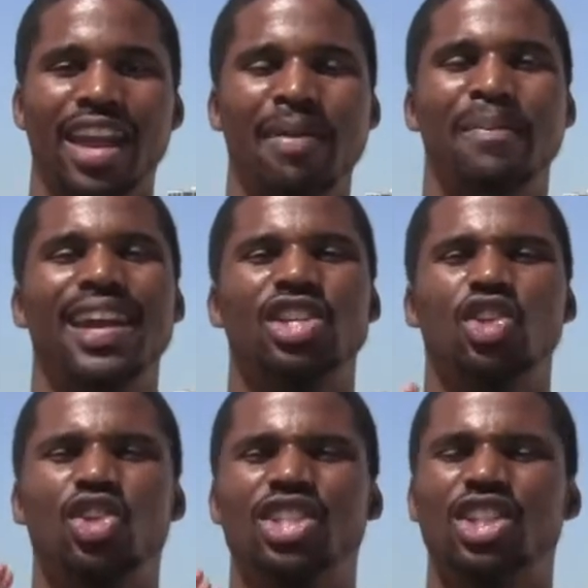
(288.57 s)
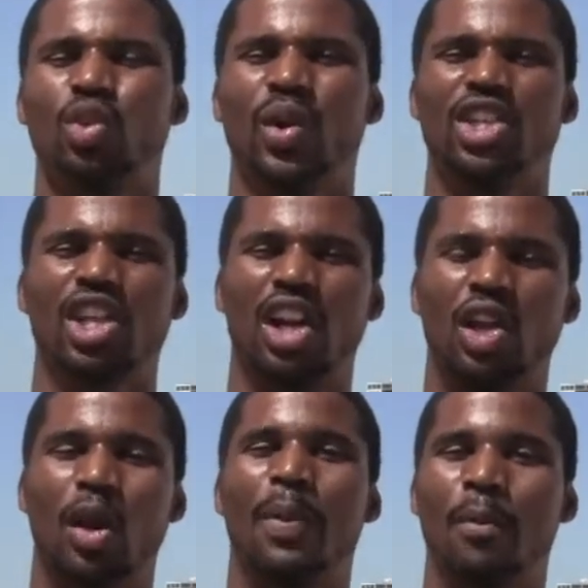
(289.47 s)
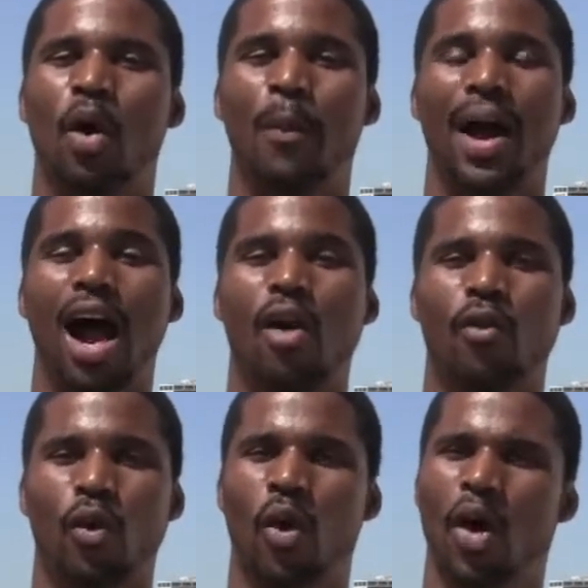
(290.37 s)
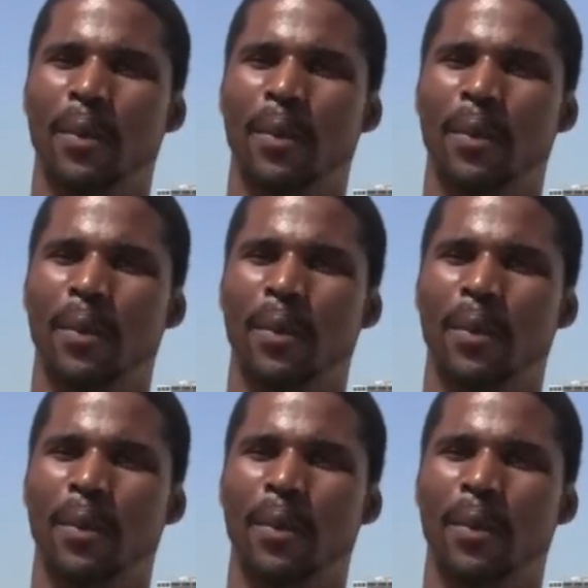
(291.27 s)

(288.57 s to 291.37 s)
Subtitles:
it makes your situation a little bit more powerful